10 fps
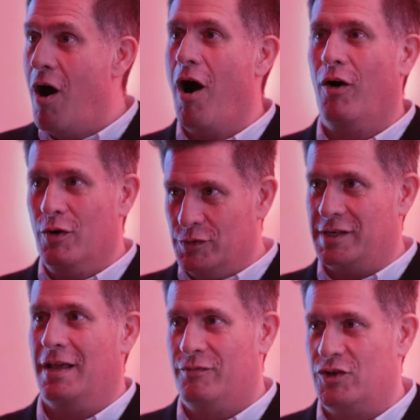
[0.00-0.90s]
our own
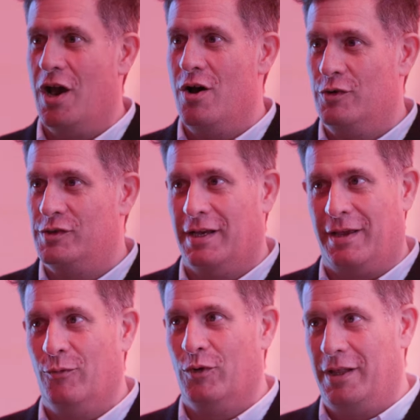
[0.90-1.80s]
set of shows that
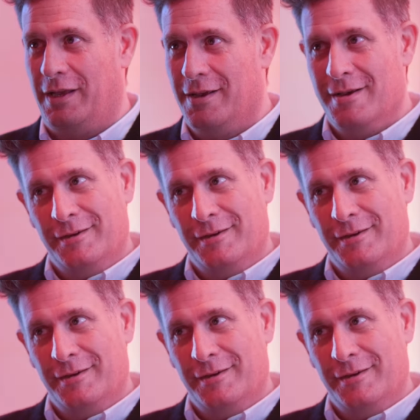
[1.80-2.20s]
can really,